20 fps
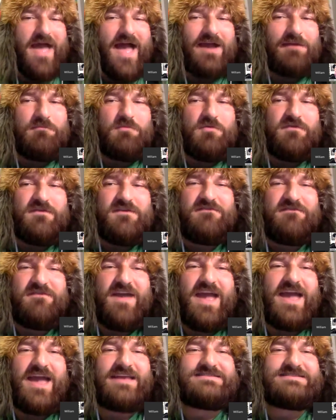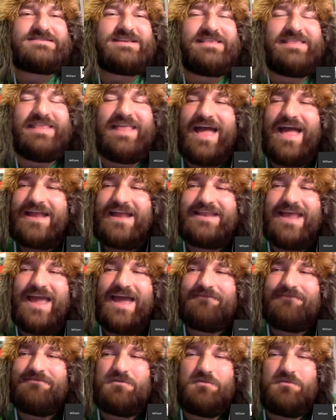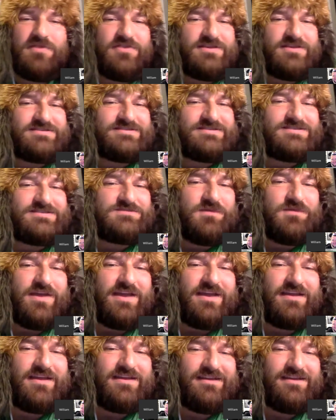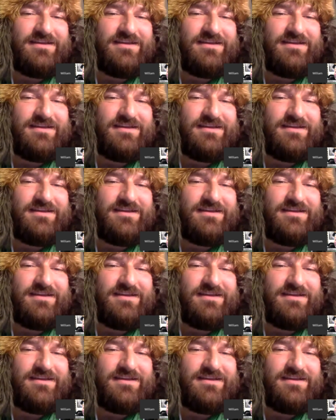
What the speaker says: back, movie fans. Glad to have you with us this week.